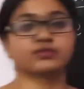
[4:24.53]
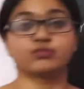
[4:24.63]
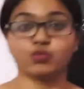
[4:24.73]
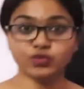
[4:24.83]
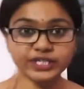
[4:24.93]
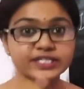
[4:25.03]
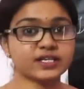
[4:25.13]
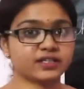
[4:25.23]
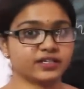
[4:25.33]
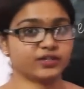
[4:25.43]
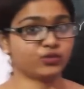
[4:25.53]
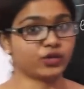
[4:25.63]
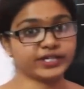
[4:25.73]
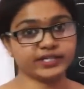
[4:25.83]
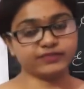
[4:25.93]
more things are there, not
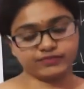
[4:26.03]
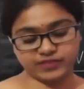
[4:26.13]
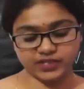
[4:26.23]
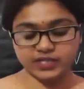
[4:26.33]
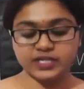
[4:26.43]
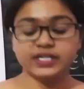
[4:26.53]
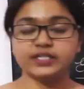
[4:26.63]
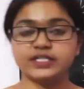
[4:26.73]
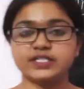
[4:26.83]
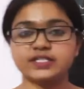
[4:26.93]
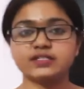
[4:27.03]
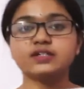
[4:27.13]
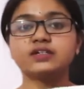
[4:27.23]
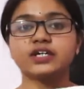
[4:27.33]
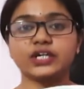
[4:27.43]
enough. This is
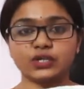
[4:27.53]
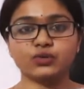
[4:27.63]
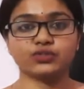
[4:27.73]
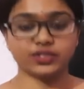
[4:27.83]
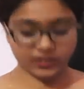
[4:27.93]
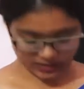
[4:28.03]
the cloth.